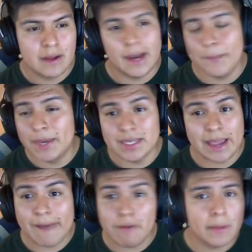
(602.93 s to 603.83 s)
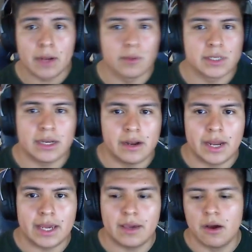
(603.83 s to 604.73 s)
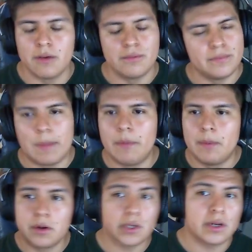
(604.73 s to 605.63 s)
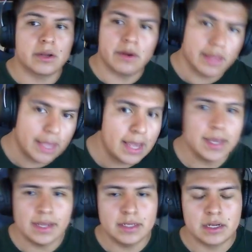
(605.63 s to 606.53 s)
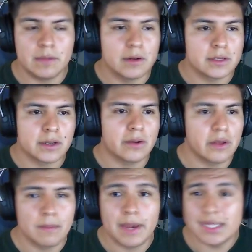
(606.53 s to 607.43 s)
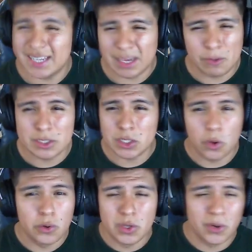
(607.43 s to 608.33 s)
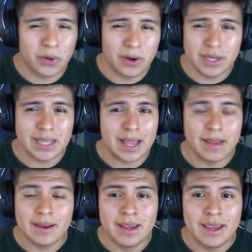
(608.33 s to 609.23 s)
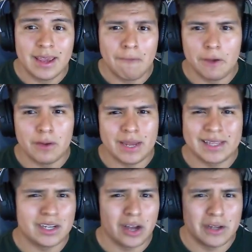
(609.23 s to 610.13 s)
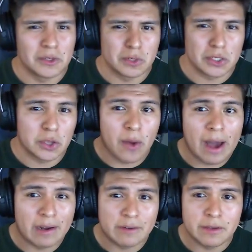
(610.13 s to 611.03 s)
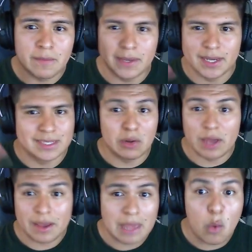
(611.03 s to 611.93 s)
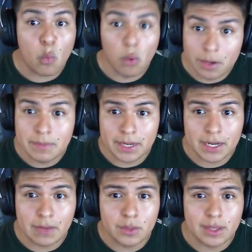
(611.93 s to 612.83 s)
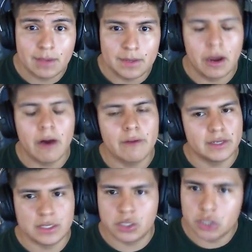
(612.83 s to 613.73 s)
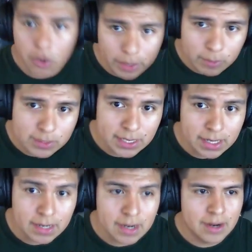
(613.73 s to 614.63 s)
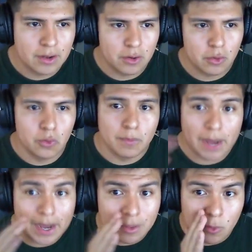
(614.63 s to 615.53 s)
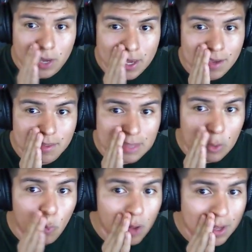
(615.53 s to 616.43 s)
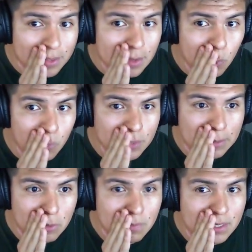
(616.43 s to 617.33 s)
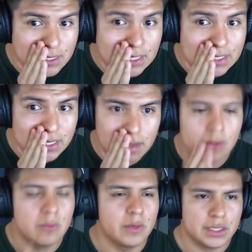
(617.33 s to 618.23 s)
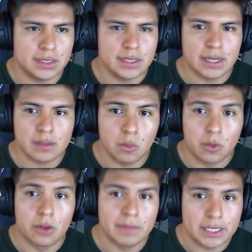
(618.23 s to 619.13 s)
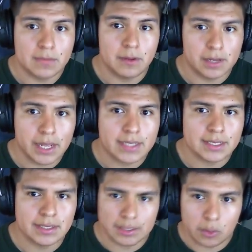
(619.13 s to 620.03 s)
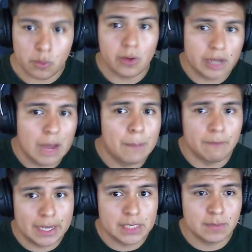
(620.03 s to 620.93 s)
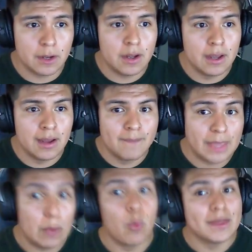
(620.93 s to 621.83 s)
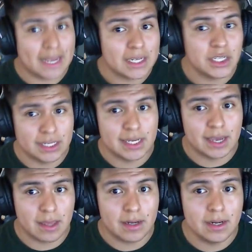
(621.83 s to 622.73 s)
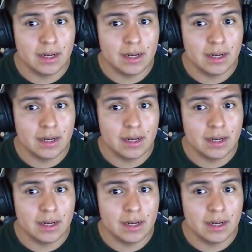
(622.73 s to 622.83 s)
Because everybody was in on like, oh, Yamamoto's gonna go to the Yankees, Yamamoto's gonna go to the Mets. Like it was so New York that it felt like the Dodgers were so out of him because they only had that one meeting with him, and obviously Shohei was there, who, by the way, they won the WBC together, which is like the World Baseball Classic, like the World Cup of baseball. They won that shit together.